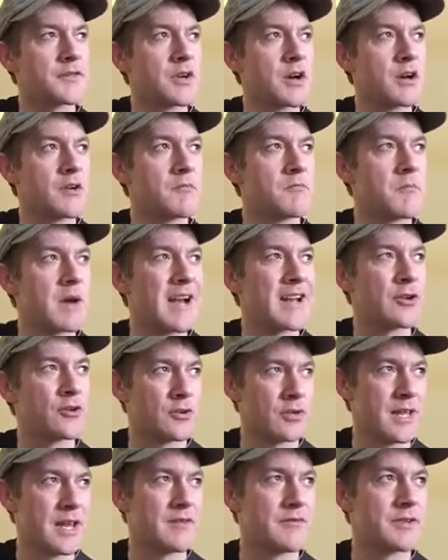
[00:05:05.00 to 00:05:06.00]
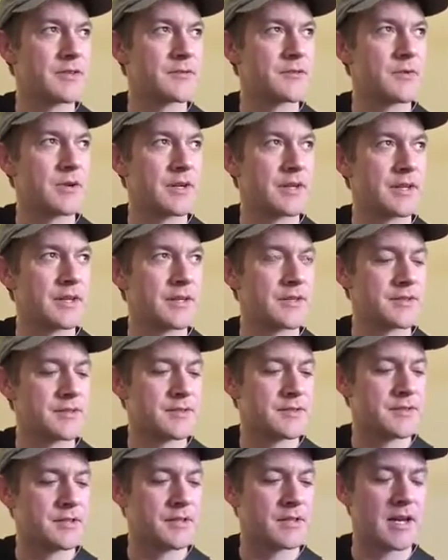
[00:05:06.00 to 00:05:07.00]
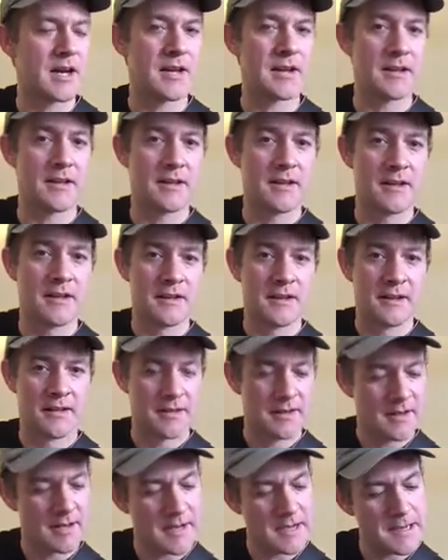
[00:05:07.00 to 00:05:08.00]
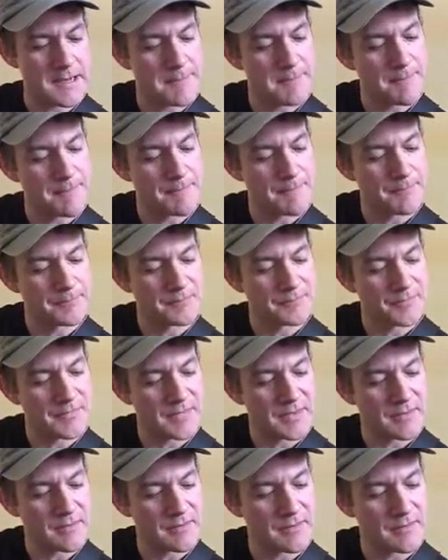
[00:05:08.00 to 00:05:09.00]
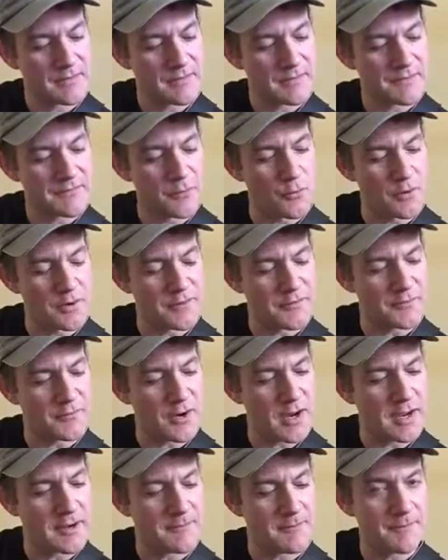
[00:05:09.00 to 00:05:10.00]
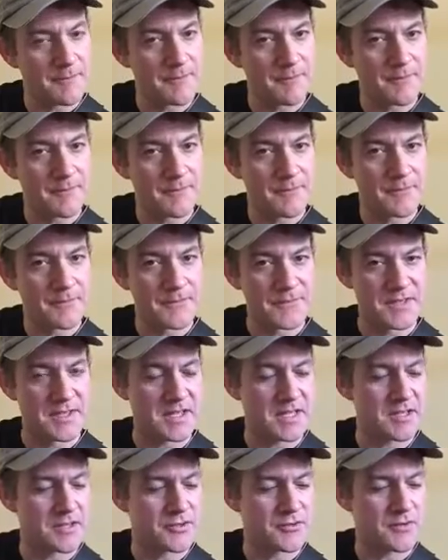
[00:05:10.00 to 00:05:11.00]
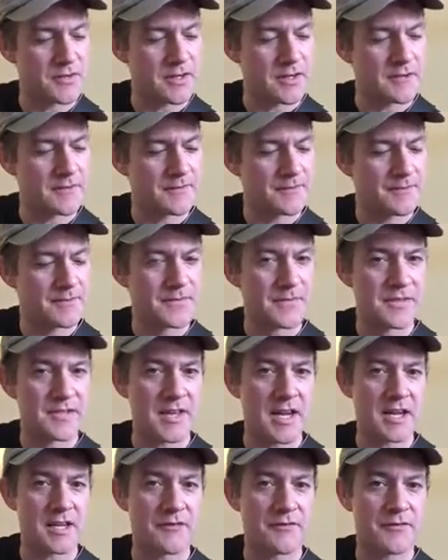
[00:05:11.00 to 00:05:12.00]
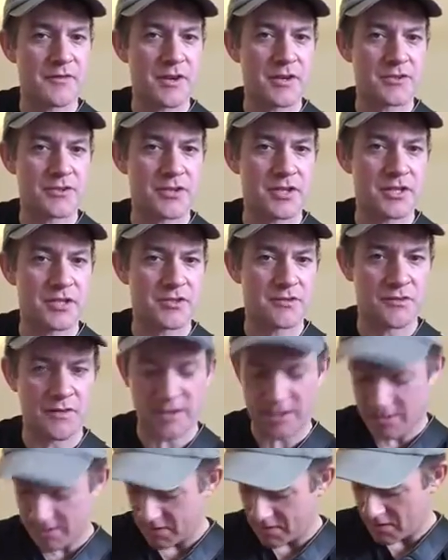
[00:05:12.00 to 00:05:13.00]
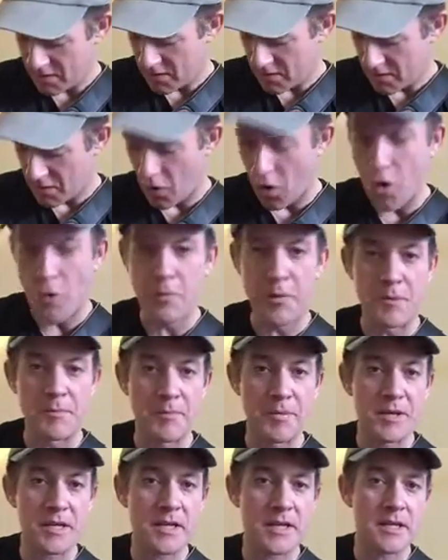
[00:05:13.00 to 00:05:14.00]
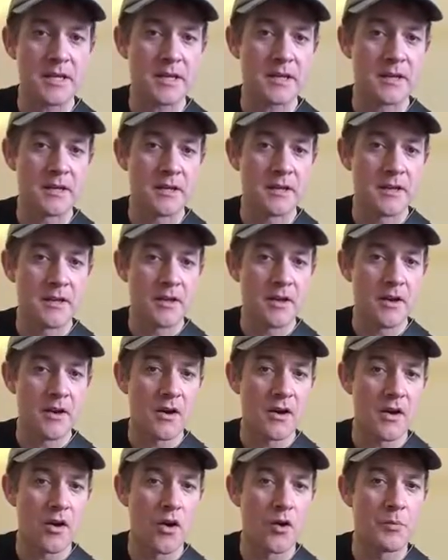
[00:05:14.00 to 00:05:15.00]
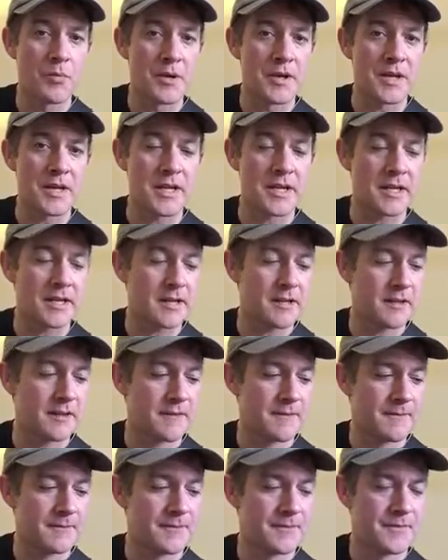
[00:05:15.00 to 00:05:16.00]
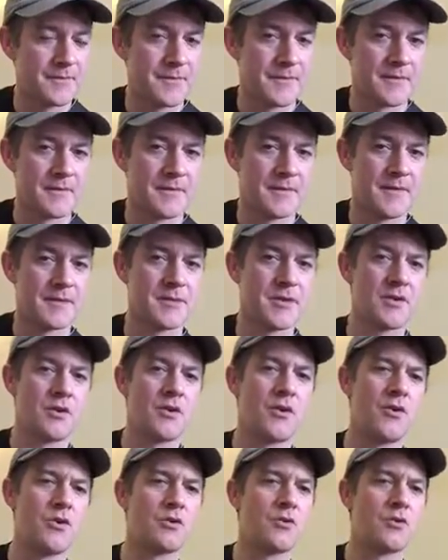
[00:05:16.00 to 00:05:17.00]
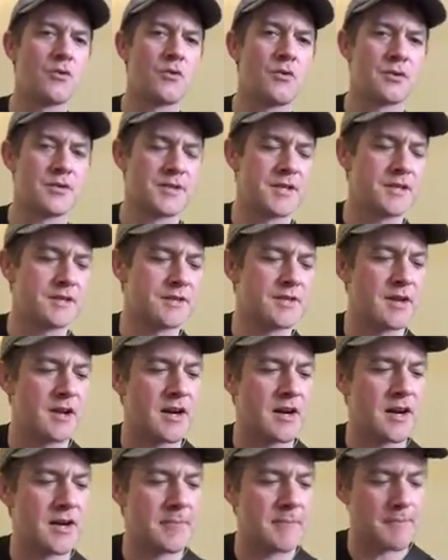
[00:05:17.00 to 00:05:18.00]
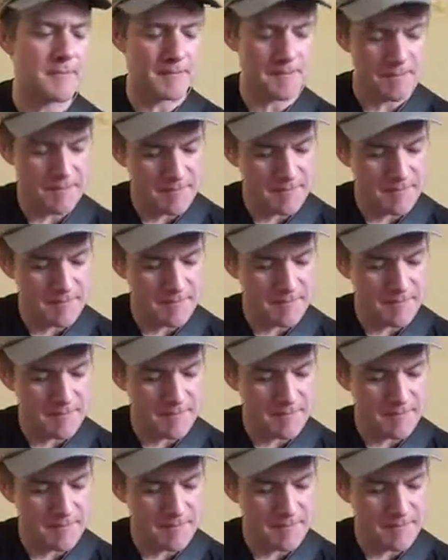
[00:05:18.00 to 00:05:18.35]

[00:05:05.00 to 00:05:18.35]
sharp minor 11 is what it is. You got 4th fret, D string, 2nd fret, G string, open B, open E. So the whole course in time.